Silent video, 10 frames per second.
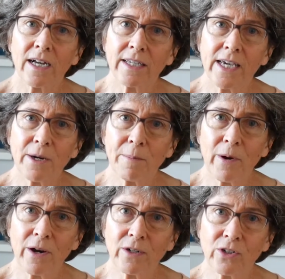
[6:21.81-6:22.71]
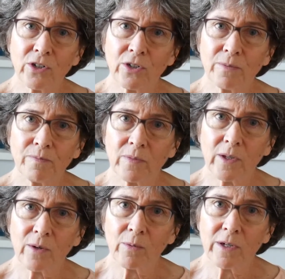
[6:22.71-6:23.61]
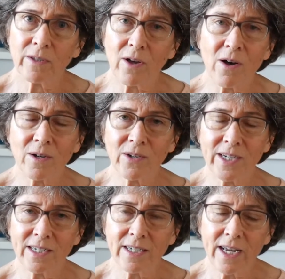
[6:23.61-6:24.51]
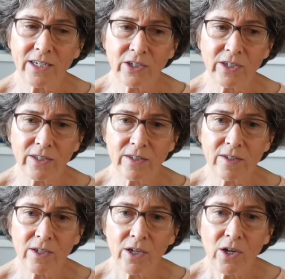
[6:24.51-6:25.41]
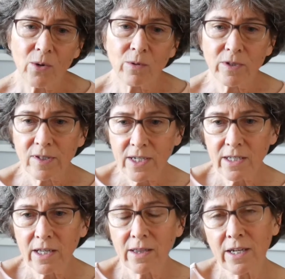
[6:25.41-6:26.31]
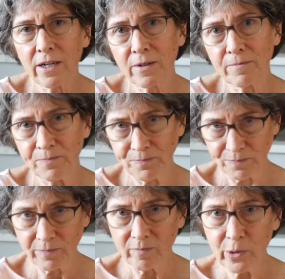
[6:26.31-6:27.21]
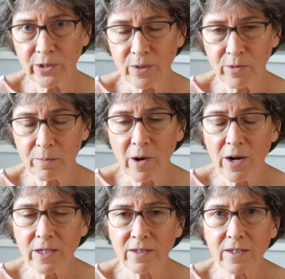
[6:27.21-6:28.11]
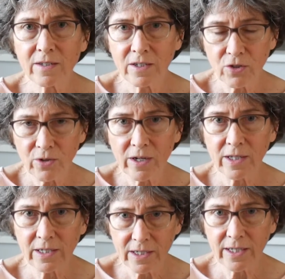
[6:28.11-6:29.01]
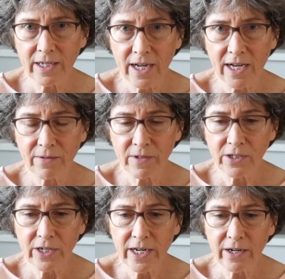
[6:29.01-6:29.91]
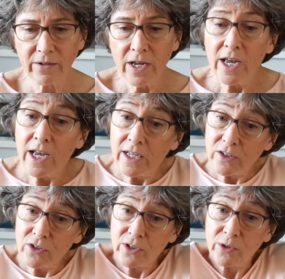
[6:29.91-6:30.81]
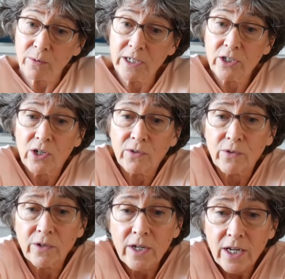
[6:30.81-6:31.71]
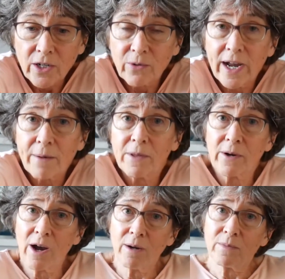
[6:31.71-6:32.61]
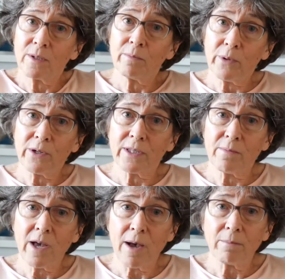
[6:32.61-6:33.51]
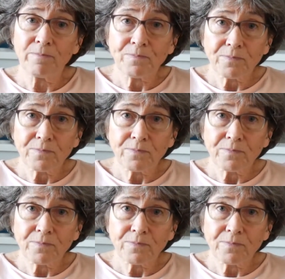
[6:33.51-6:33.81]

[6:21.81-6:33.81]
a care partner with all good intentions will see that their person with Parkinson's is struggling to get out of the chair, and so they'll reach over, grab their arms and pull them up.